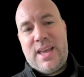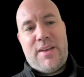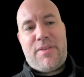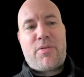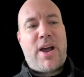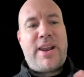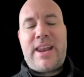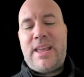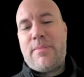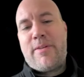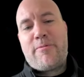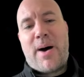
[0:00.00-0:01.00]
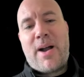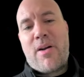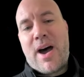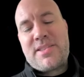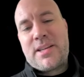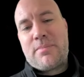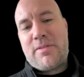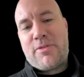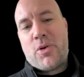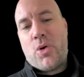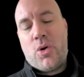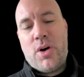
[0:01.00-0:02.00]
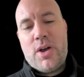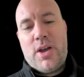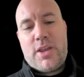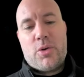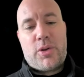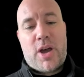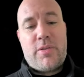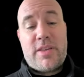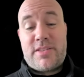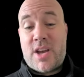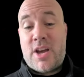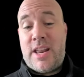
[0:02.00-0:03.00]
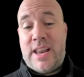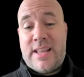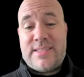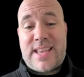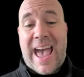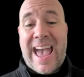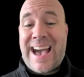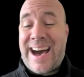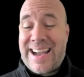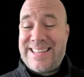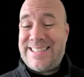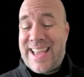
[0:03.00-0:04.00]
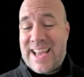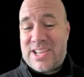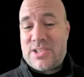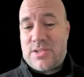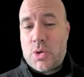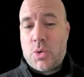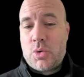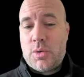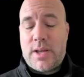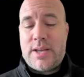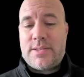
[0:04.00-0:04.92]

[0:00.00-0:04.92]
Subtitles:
If you've read any of my writing before, you'll know that Turnitin's AI detection tool